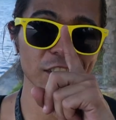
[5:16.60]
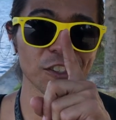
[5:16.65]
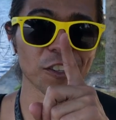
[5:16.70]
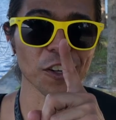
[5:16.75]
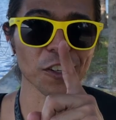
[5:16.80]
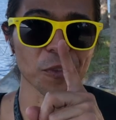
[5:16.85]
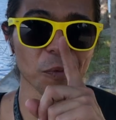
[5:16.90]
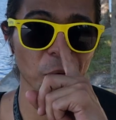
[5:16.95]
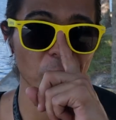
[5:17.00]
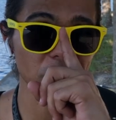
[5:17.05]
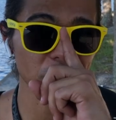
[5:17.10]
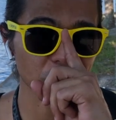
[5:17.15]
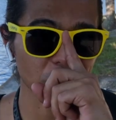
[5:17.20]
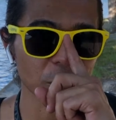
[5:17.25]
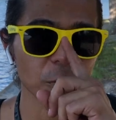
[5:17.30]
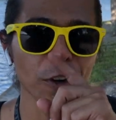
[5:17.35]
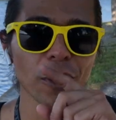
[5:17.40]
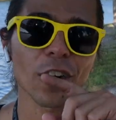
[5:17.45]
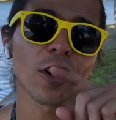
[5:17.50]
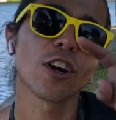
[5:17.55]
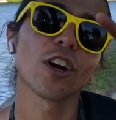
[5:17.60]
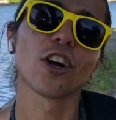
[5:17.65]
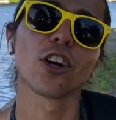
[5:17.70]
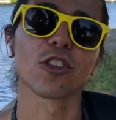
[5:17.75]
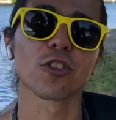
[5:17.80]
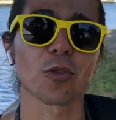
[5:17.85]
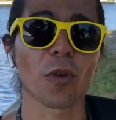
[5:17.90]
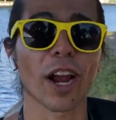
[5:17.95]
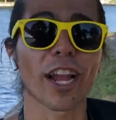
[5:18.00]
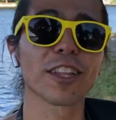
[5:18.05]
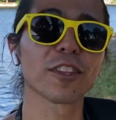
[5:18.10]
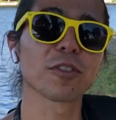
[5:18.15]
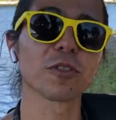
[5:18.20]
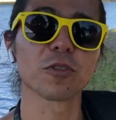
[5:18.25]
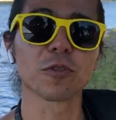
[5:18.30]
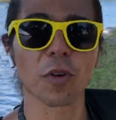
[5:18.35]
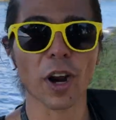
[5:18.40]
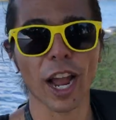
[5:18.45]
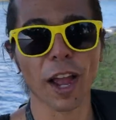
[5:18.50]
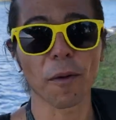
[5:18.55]
in just one scooter trying to
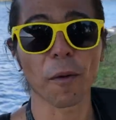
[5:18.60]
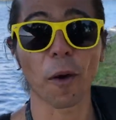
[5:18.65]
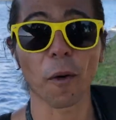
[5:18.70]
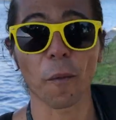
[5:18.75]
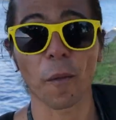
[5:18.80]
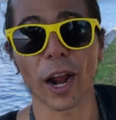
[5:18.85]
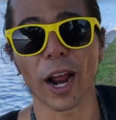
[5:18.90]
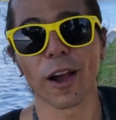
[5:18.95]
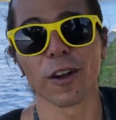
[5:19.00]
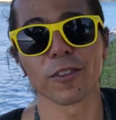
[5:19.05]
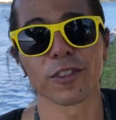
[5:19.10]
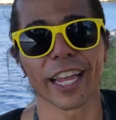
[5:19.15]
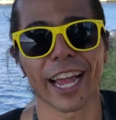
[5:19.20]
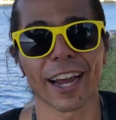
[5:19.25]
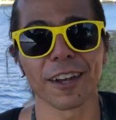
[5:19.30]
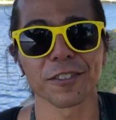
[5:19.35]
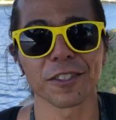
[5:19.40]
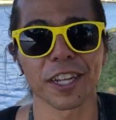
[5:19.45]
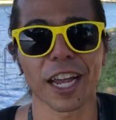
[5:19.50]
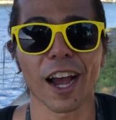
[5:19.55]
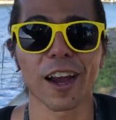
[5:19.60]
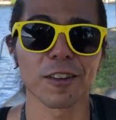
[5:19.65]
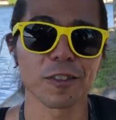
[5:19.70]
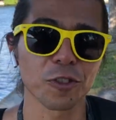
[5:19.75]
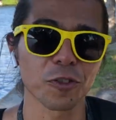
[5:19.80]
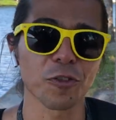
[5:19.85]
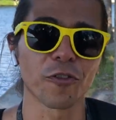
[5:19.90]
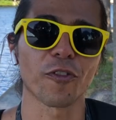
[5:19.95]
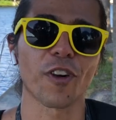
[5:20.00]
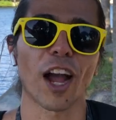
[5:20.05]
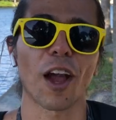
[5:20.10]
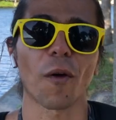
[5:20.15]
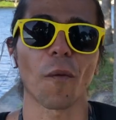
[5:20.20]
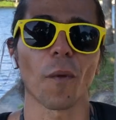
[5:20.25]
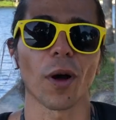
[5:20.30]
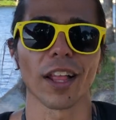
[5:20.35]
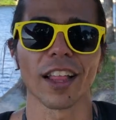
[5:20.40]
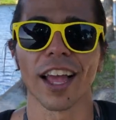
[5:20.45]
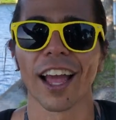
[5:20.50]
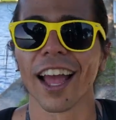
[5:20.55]
drive around downtown to
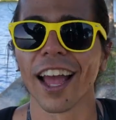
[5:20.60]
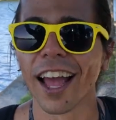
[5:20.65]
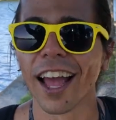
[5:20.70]
find one